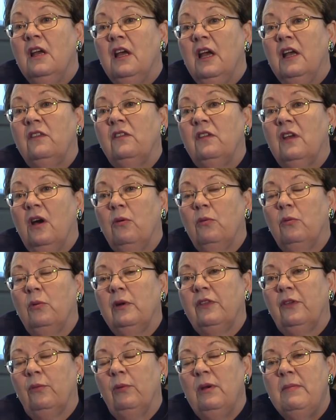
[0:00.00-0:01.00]
And so
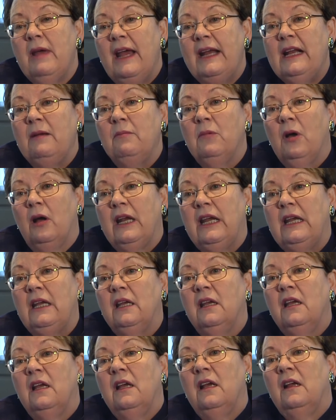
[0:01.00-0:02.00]
with the remaining money,
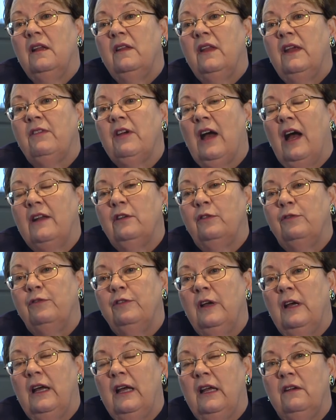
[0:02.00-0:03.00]
they've got to
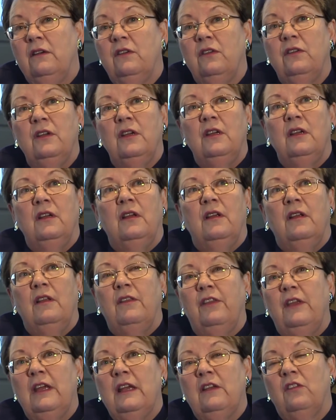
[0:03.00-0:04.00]
fund
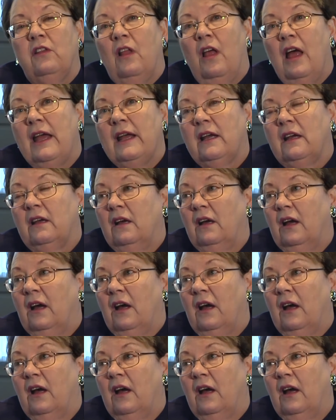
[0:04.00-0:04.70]
things like